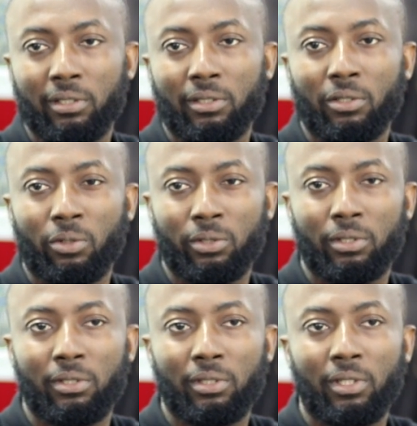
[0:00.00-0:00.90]
is not
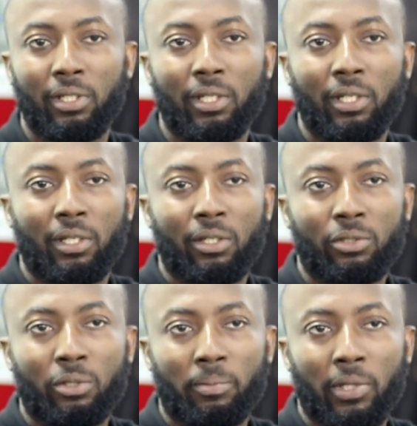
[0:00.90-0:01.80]

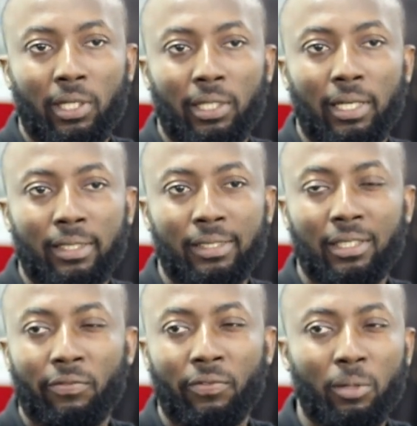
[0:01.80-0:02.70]
something that is
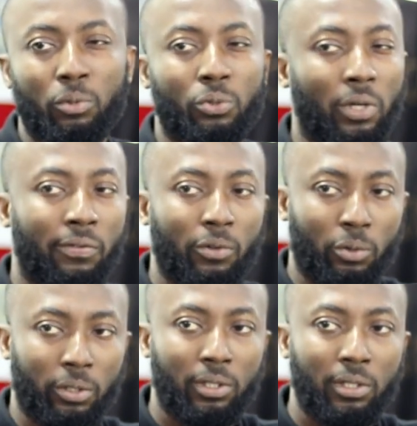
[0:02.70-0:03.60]
available to
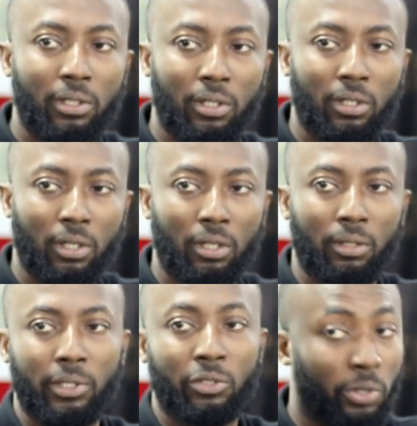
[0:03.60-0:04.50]
everyone.
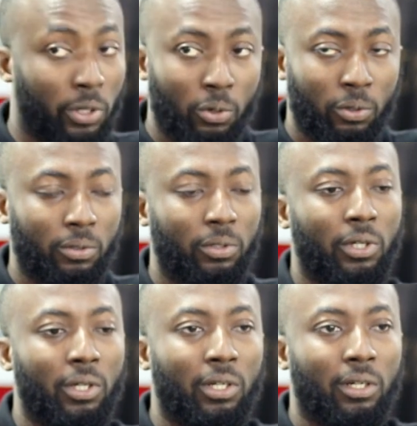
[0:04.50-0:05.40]
It's not equal
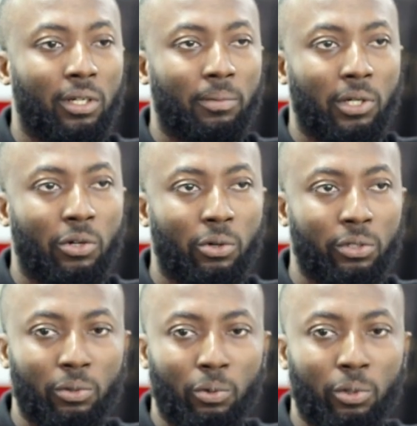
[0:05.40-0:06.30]

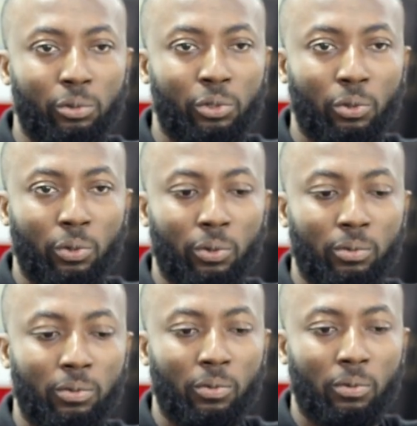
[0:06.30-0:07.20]
across the world. So
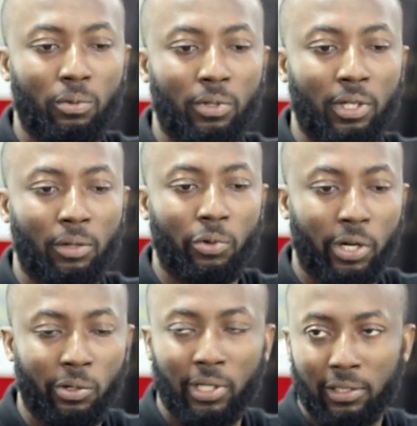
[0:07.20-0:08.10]
we
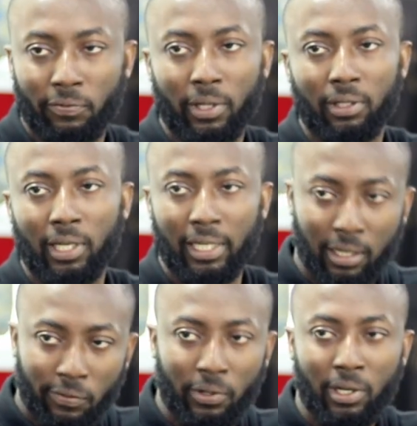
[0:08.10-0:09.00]
recognize the fact that in
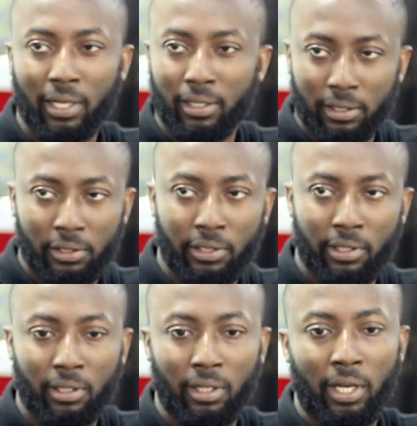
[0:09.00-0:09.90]
Africa, in
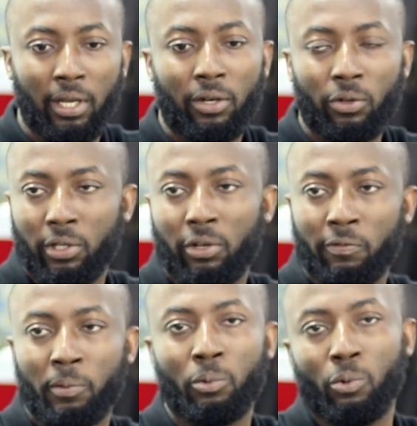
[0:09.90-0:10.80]
Nigeria, not a lot of
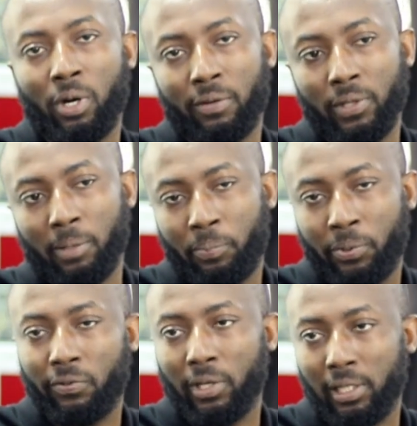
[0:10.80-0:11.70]
people have that
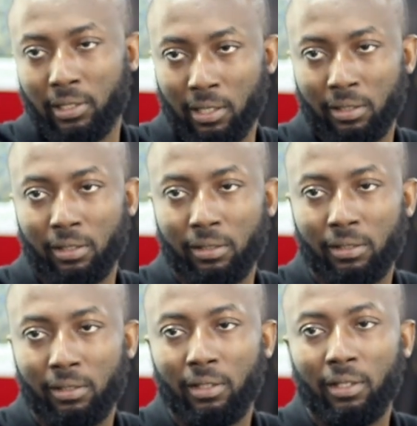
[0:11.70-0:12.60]
privileged
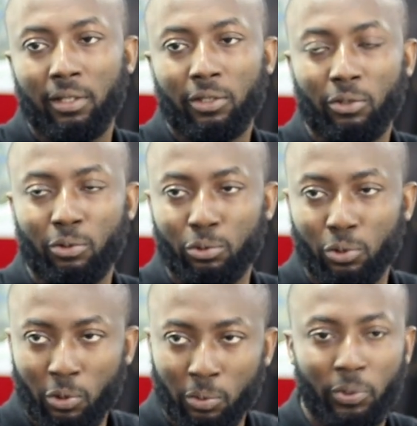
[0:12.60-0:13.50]
access, you know, to
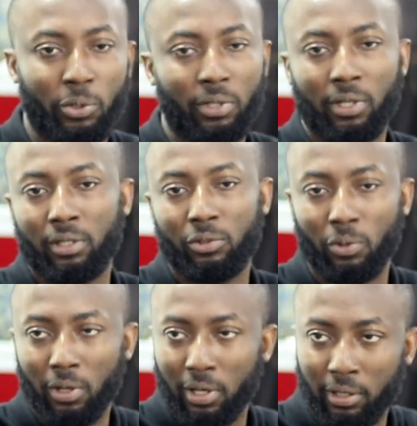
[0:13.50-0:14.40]
computers, to
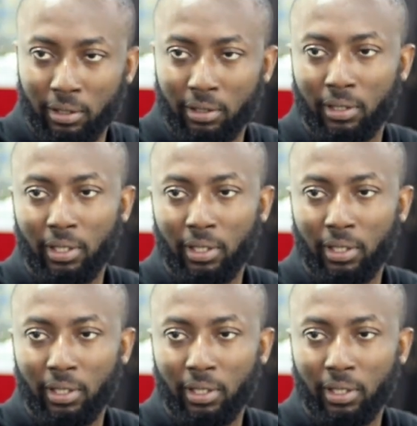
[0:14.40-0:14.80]
learn